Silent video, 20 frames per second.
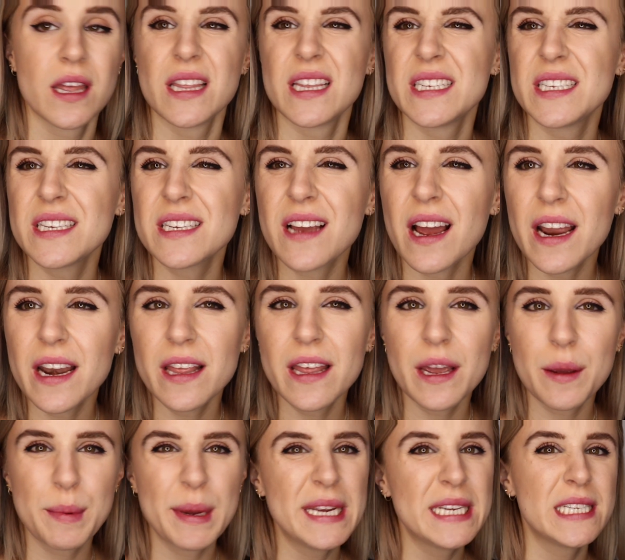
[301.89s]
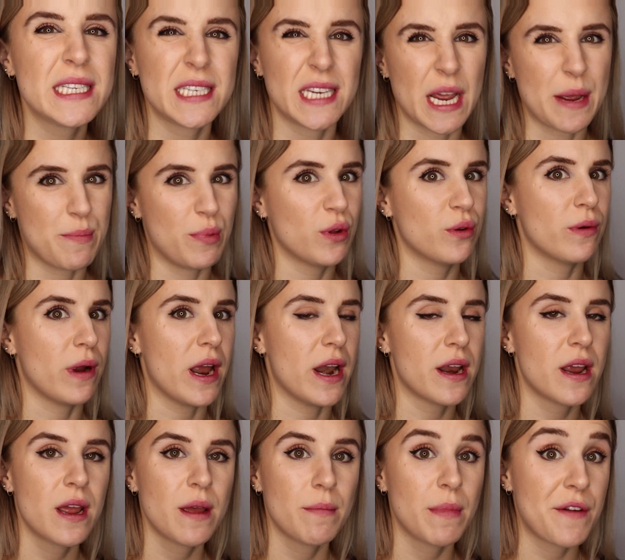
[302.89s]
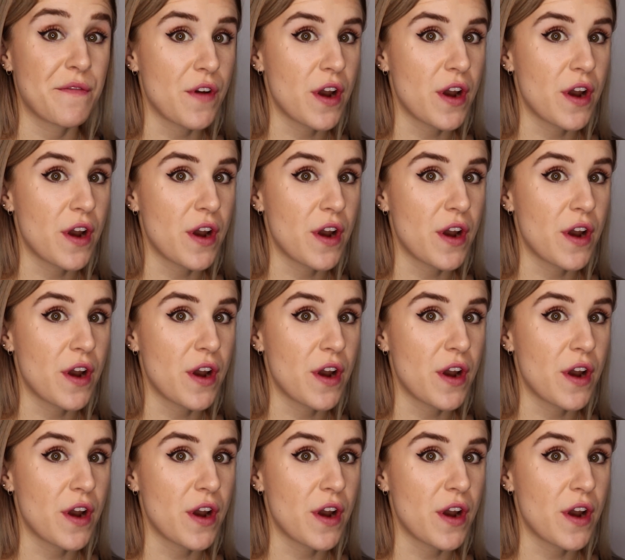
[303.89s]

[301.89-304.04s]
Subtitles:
This is kind of like my staple red. My